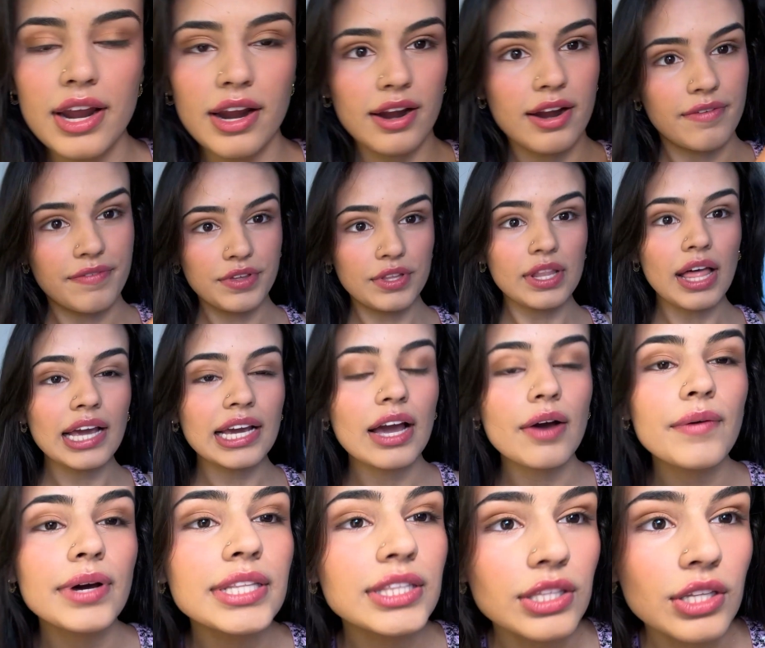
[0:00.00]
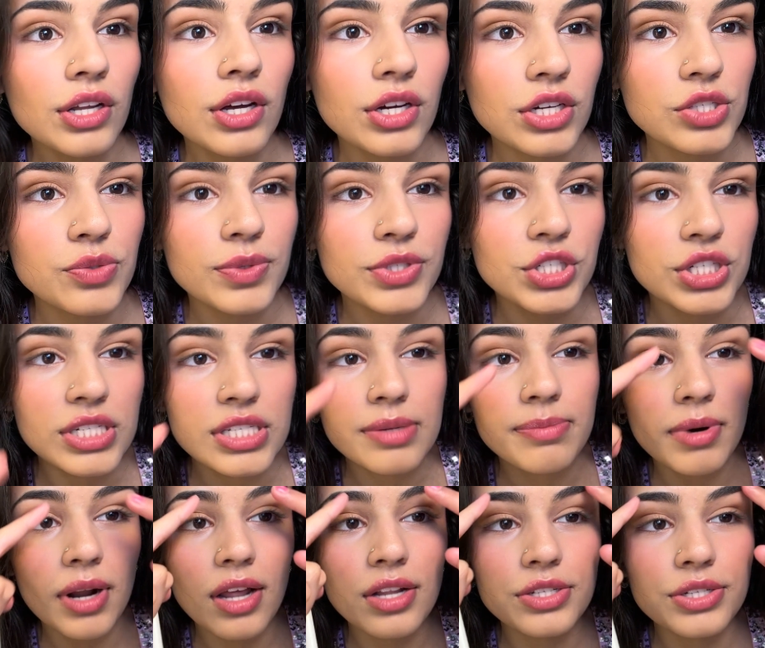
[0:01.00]
If you like how it looks with just the
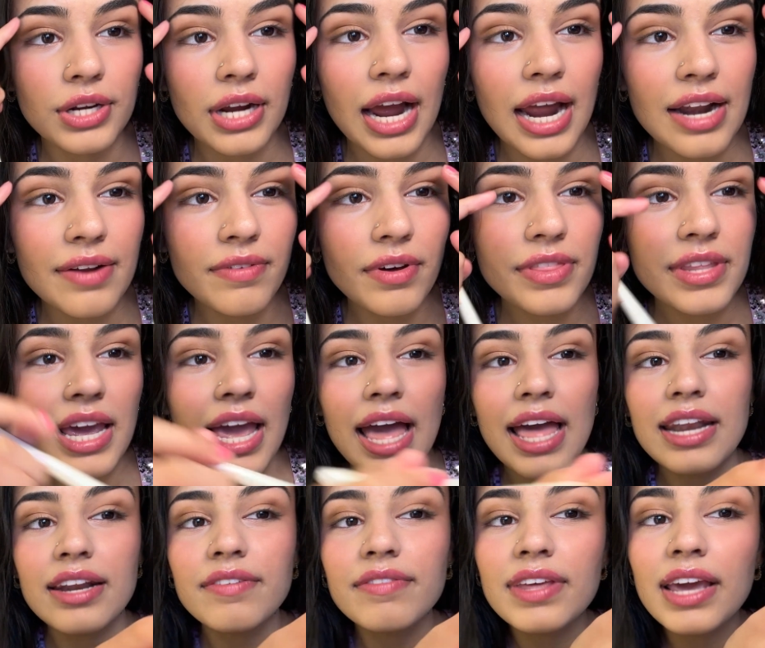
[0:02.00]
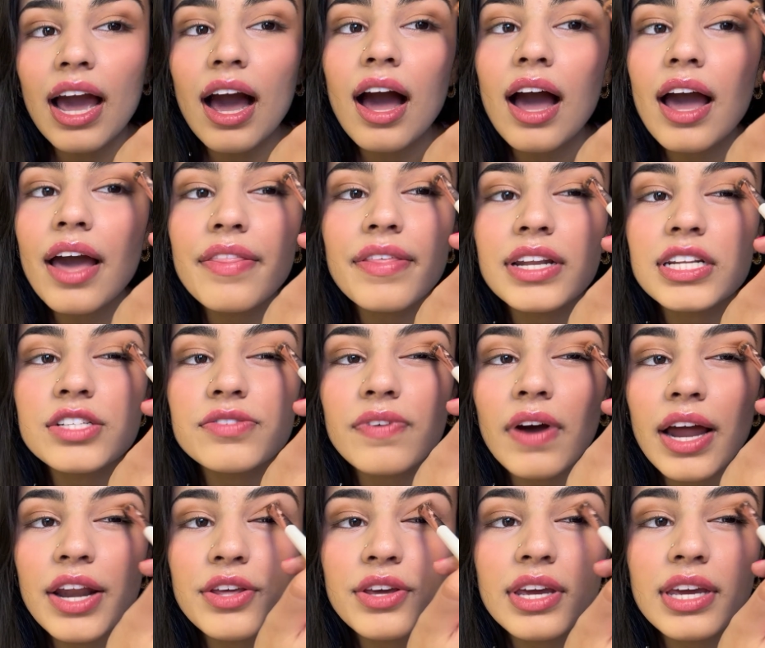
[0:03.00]
bronzer kind of on the end of the eye, that's
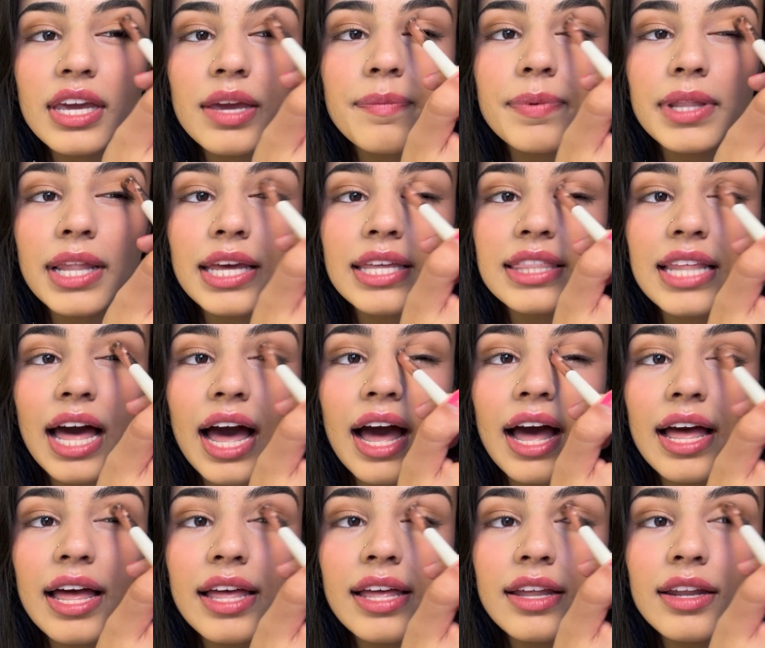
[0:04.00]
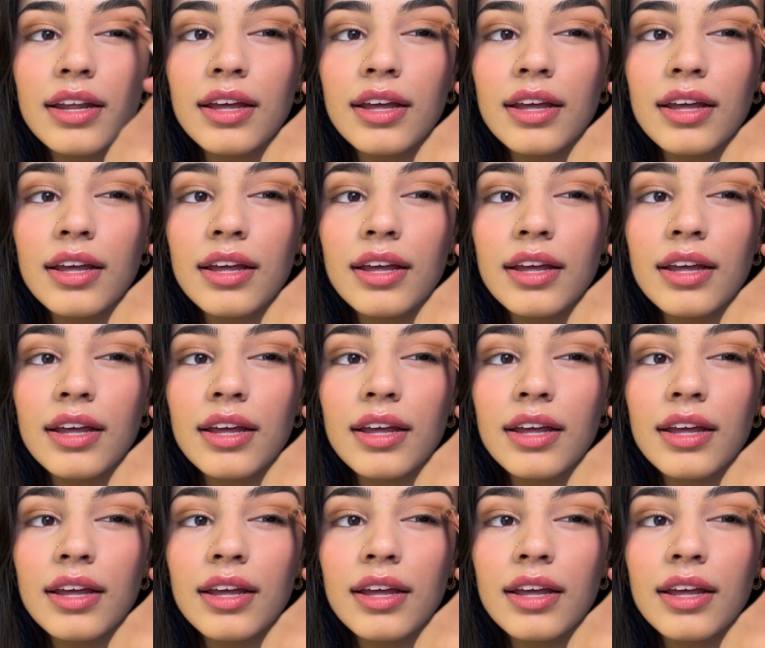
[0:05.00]
fine. You can keep it like that.